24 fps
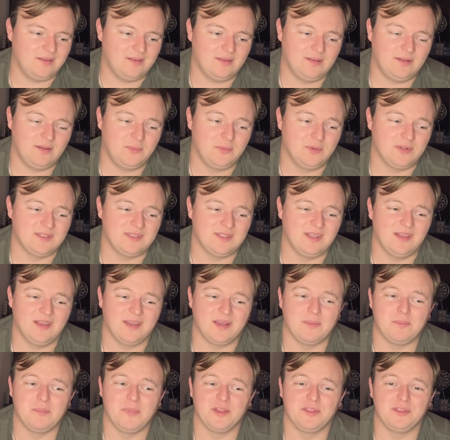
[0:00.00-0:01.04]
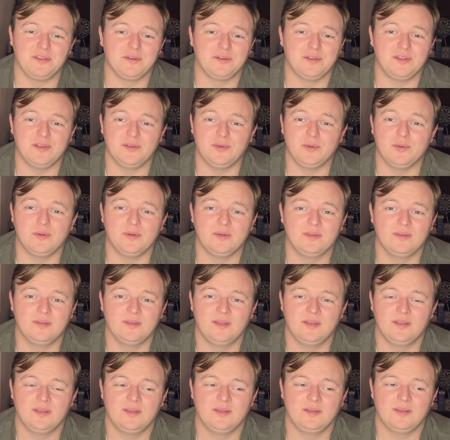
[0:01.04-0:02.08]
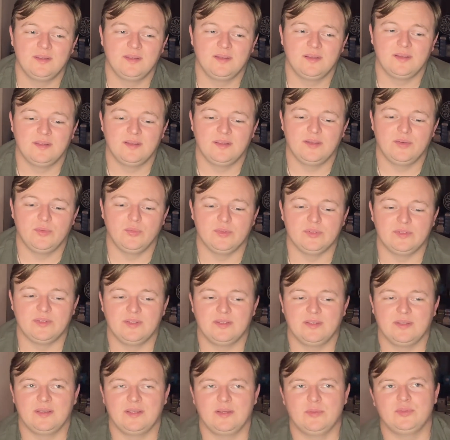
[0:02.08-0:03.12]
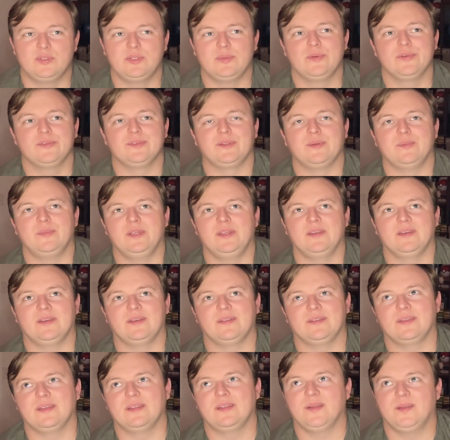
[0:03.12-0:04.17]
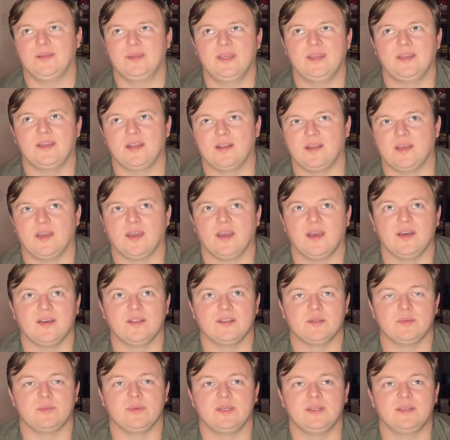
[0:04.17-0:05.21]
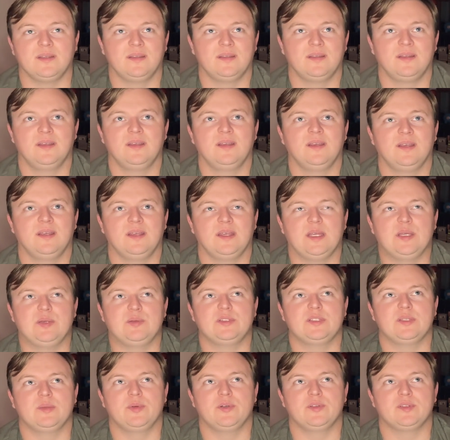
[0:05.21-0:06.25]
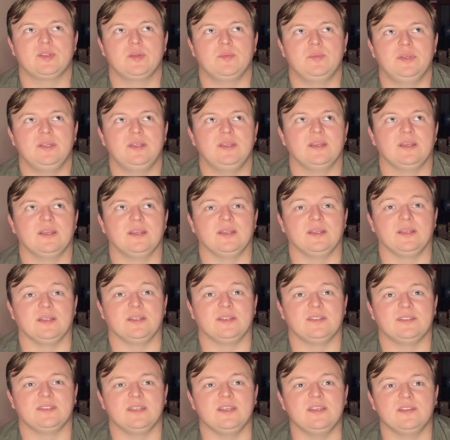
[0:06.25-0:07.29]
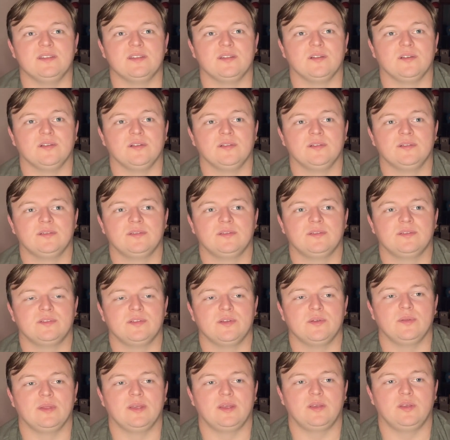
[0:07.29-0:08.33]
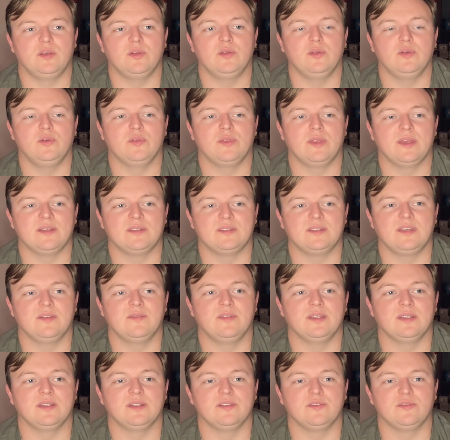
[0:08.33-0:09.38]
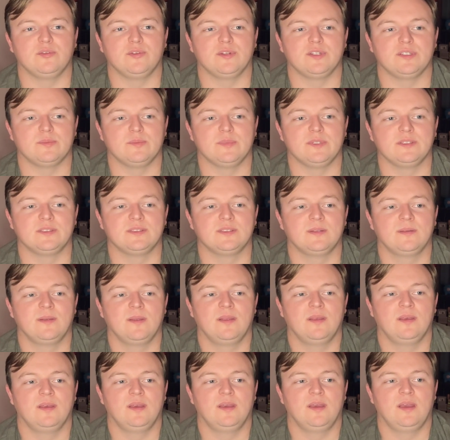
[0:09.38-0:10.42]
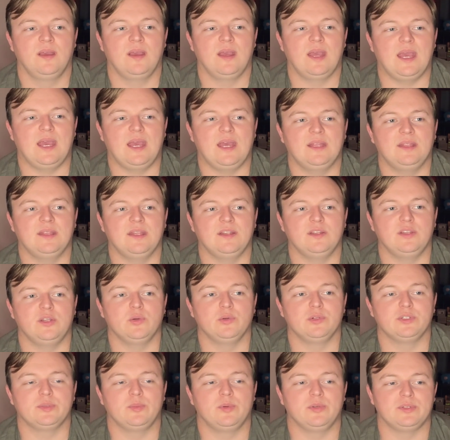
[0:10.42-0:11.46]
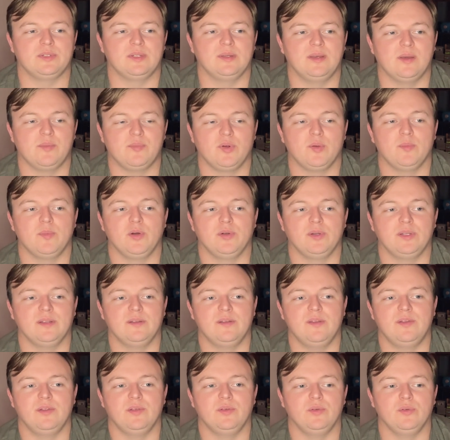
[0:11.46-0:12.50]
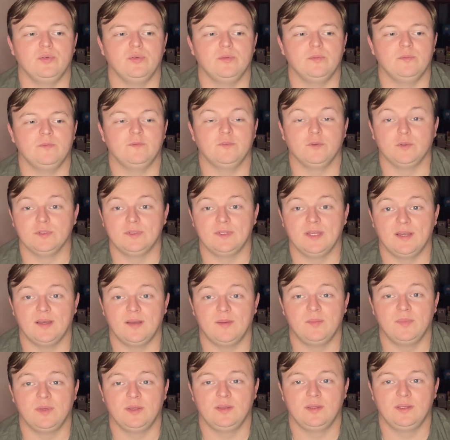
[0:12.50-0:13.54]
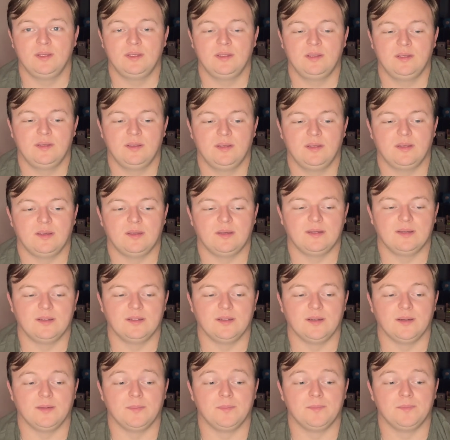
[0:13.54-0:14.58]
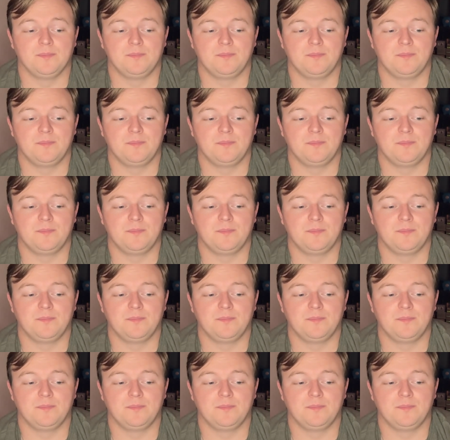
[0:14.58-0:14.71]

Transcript: I want to say like a month or two. It was, it was supposed to be, they, they kind of conned me. It was supposed to be a seasonal, so like you do Thanksgiving and Christmas, and then you were supposed to get promoted to full-time. Um,